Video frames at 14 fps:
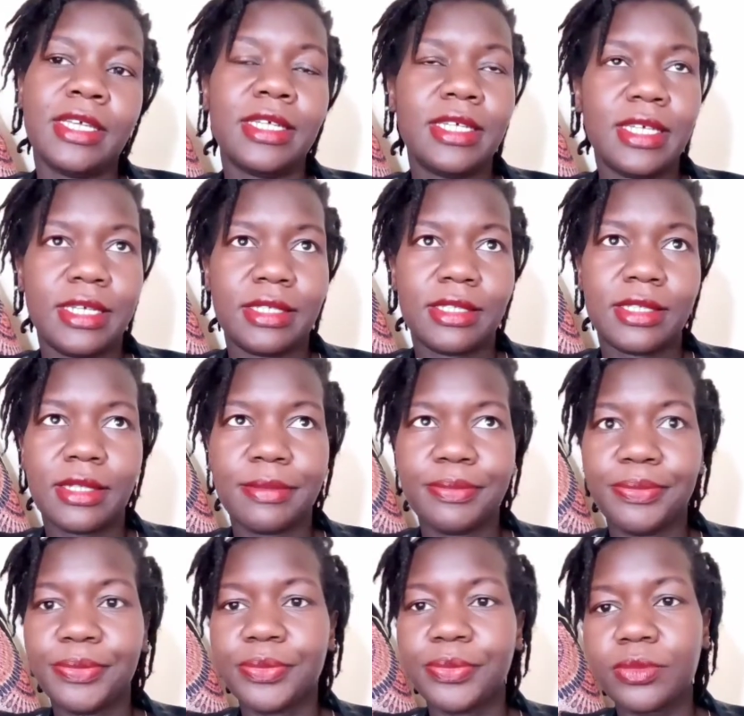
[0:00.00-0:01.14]
yes.
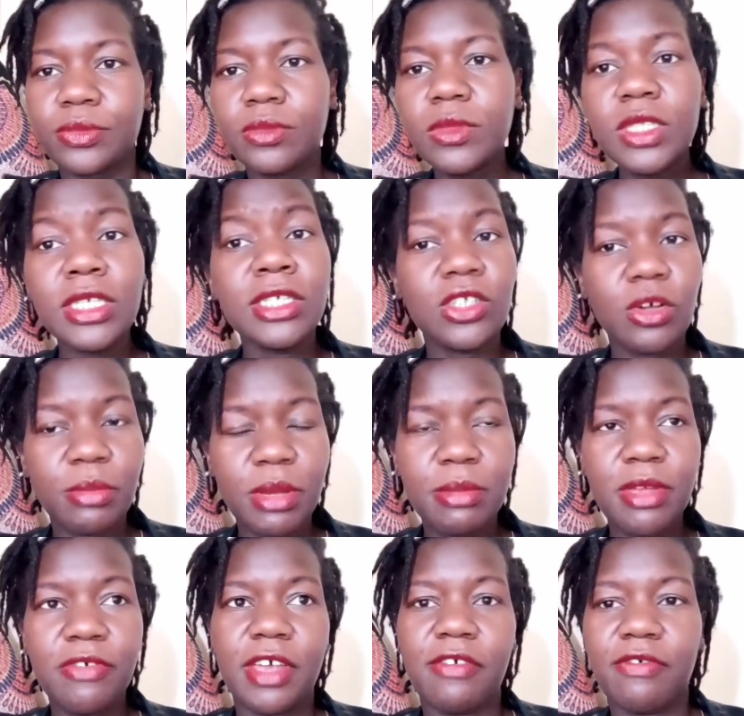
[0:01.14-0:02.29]
So maybe
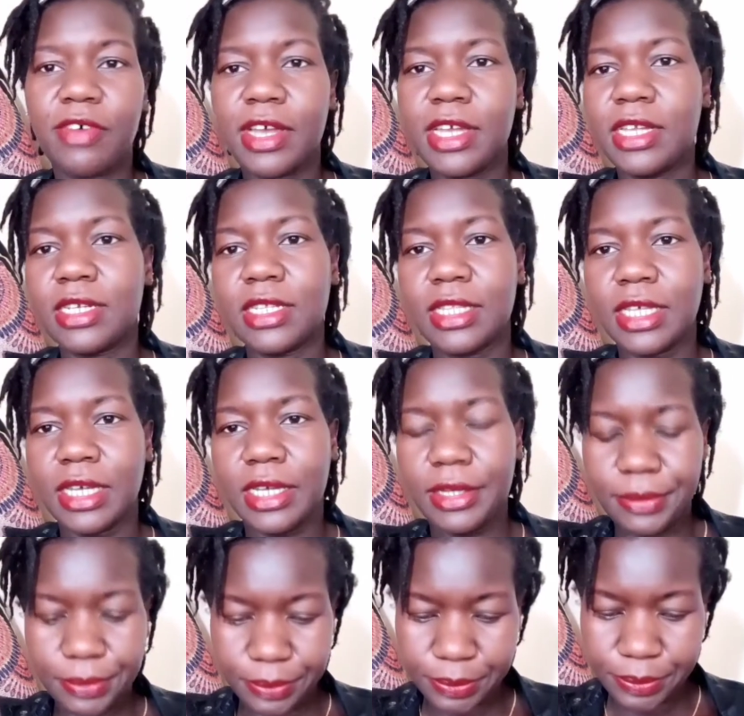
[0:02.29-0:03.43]
if I find the
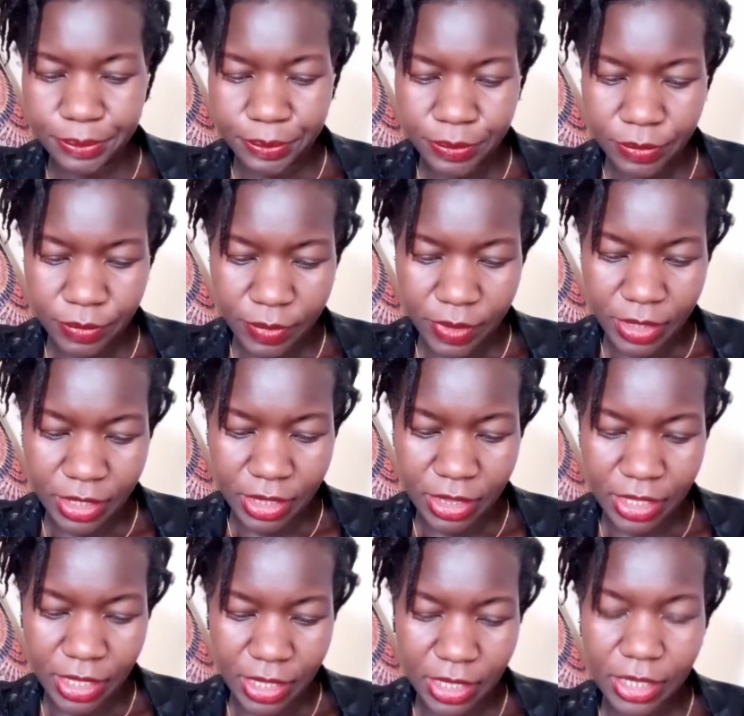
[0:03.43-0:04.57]

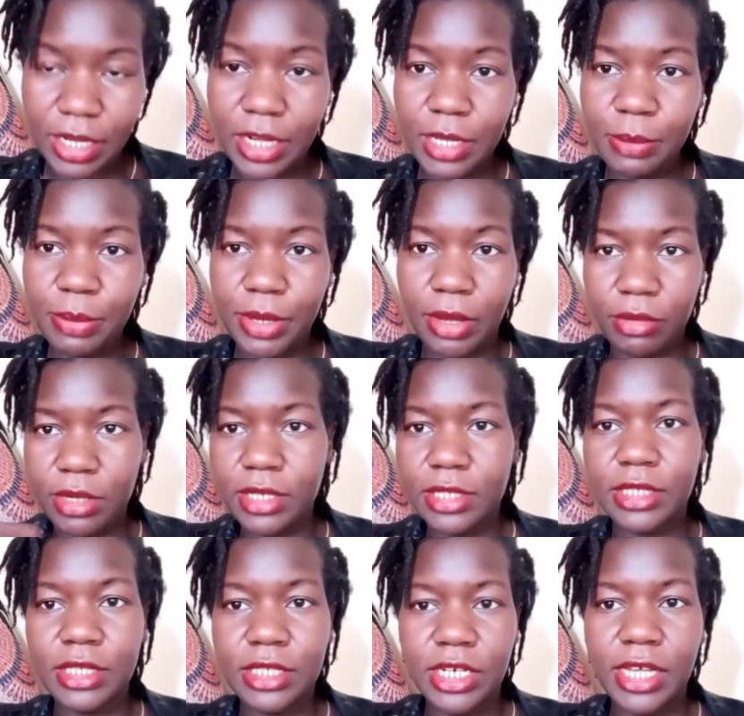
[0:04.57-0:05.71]
clip, I will
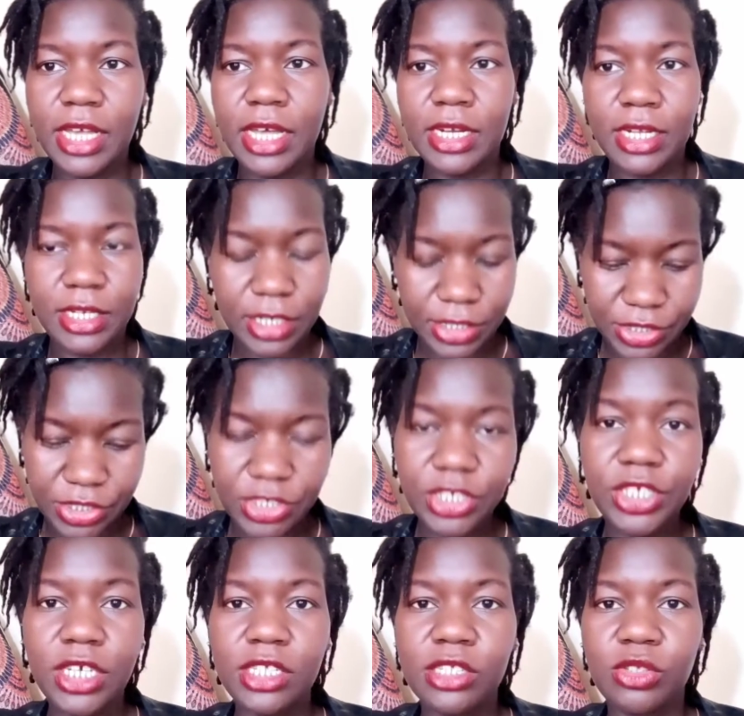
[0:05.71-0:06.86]
try and attach it
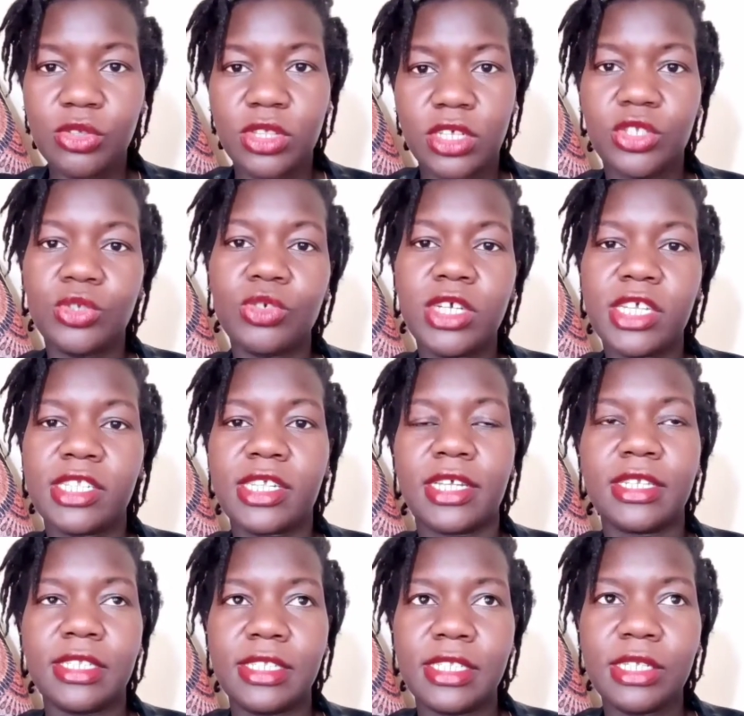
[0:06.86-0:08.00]
here so that you guys can
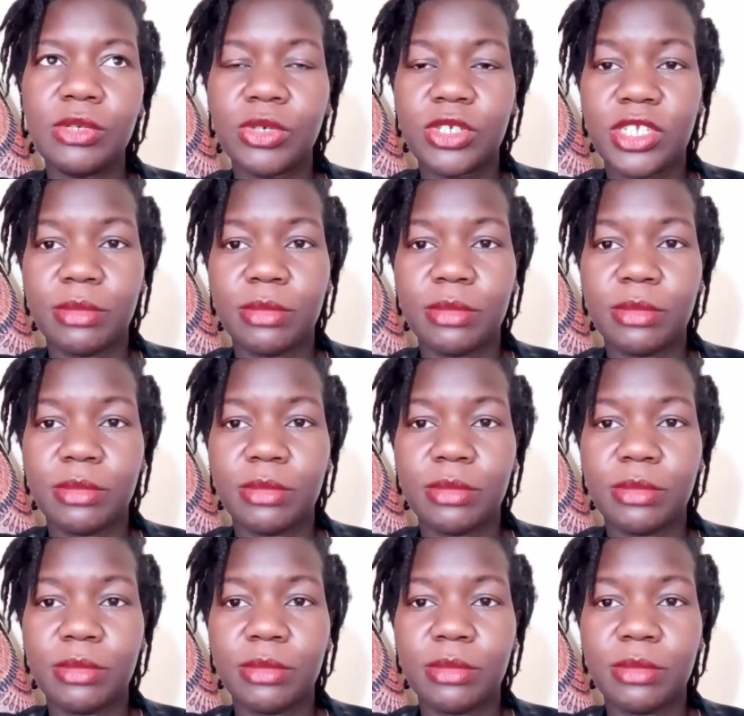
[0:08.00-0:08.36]
see what I'm